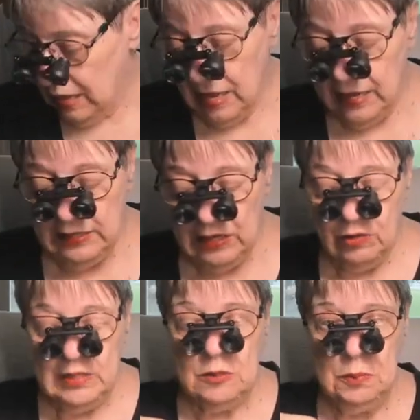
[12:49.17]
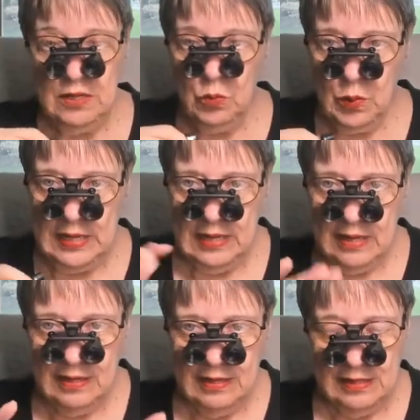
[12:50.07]
I know it's been a
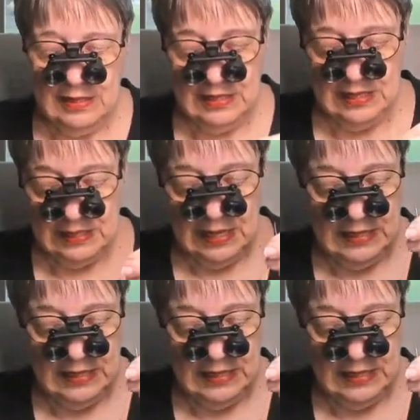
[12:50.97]
week since I